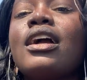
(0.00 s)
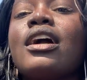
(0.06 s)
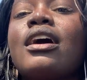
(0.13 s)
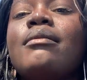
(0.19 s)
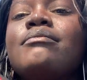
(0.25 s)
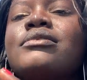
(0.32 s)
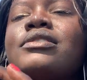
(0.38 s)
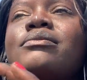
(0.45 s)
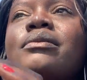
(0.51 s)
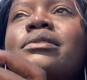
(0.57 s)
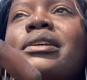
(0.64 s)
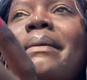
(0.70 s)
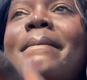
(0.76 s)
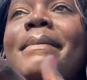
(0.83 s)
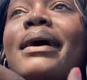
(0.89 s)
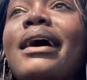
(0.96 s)
Comme
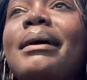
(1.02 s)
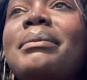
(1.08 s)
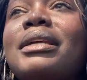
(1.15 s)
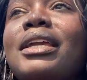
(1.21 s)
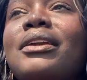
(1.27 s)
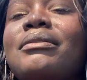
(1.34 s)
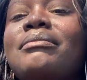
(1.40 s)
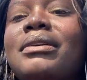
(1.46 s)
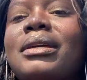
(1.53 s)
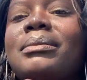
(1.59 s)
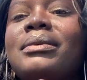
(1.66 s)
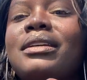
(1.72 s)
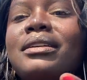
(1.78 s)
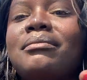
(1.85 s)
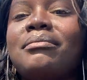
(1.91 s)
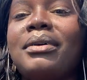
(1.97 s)
j'aime pas appeler un
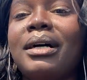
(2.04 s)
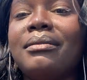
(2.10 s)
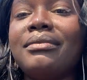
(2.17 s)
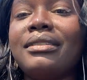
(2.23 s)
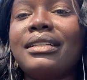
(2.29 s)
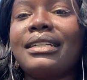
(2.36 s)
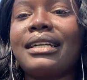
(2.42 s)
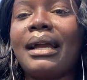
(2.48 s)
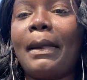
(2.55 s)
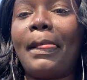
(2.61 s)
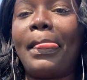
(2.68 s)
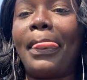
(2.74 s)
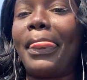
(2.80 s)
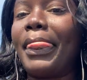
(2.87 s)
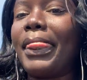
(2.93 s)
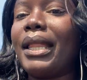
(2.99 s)
baby in public
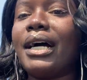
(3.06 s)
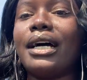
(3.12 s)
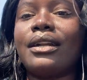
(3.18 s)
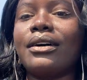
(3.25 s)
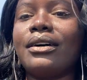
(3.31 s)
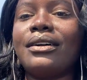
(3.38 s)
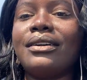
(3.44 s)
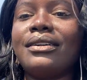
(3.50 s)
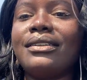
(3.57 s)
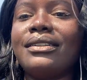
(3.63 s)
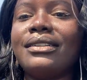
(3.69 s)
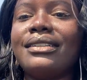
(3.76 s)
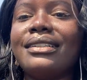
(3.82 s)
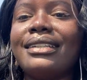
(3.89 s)
at all.